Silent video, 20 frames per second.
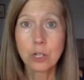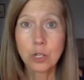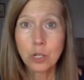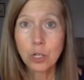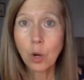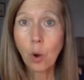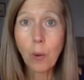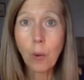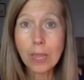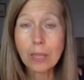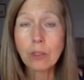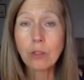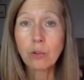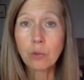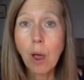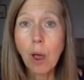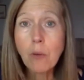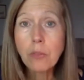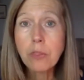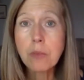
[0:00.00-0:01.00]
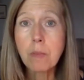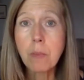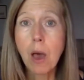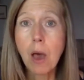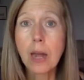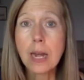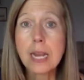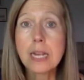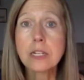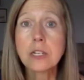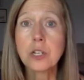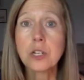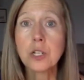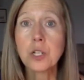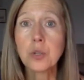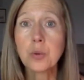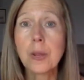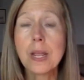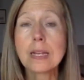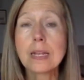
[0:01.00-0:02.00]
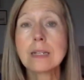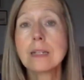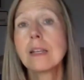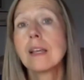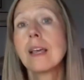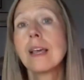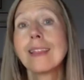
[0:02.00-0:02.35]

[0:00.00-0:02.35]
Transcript: going throughout the body to treat